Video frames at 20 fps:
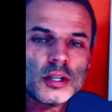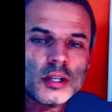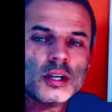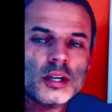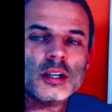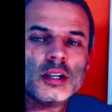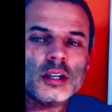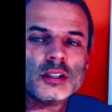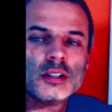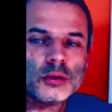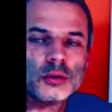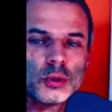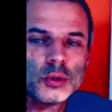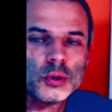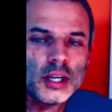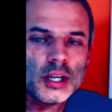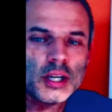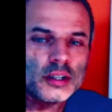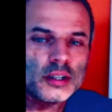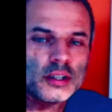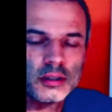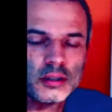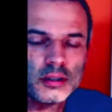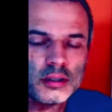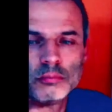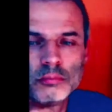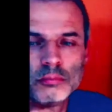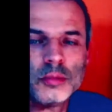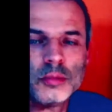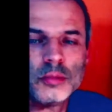So we get a,
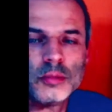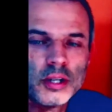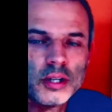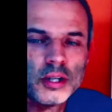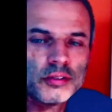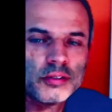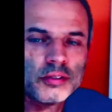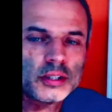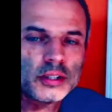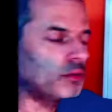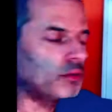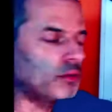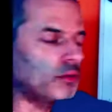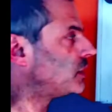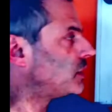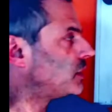effectively